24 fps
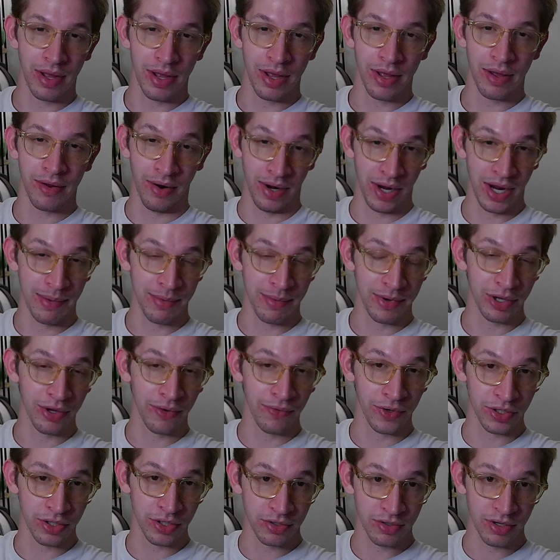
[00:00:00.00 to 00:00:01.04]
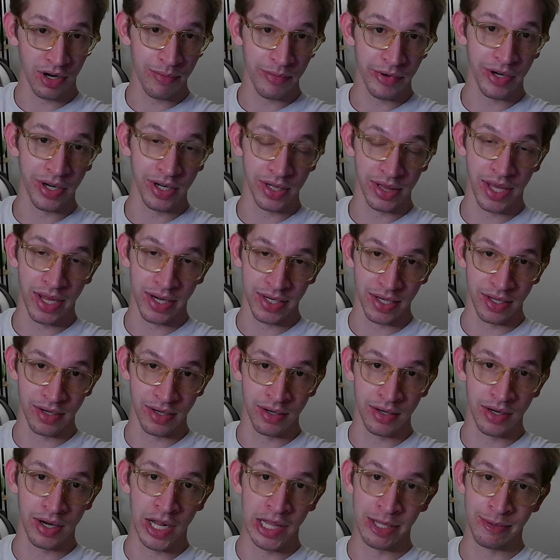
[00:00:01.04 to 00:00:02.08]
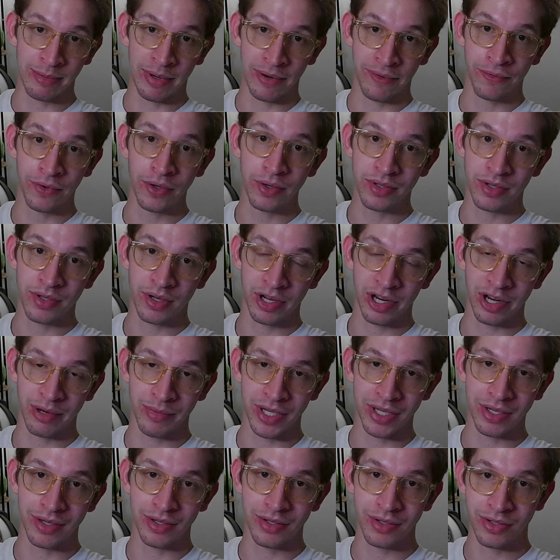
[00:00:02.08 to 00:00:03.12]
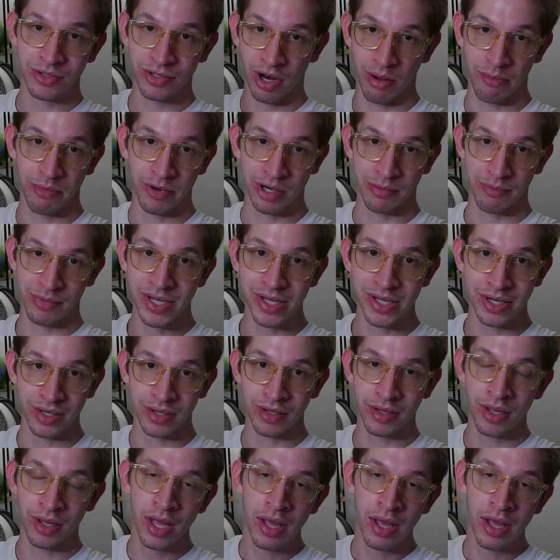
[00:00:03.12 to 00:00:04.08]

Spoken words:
All right, I'm gonna go for a strawberry gladiator, and then my fruits are gonna be strawberry and banana.